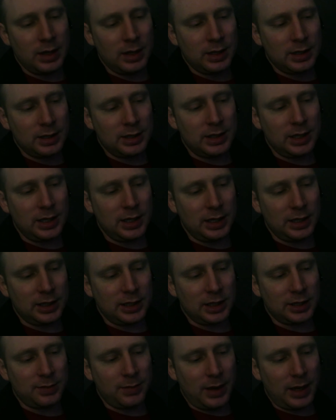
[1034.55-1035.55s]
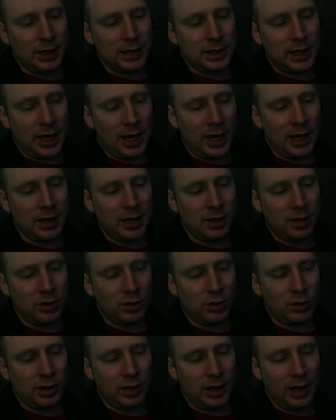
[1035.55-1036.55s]
Zin, it does my tired
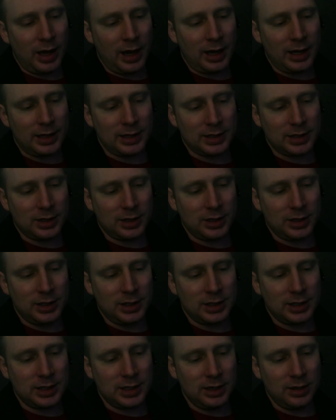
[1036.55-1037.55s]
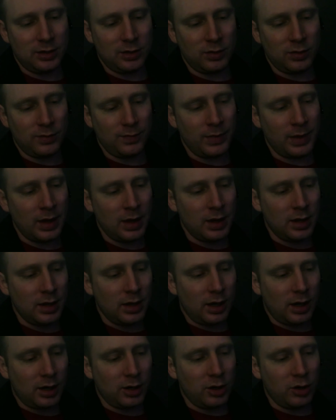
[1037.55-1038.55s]
eyes good to see you.
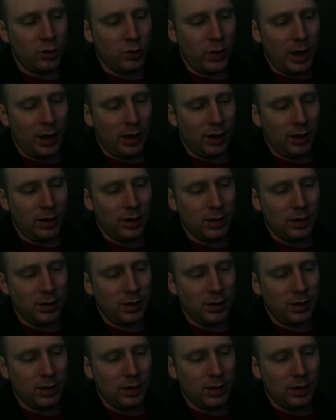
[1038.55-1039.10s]
Are you well?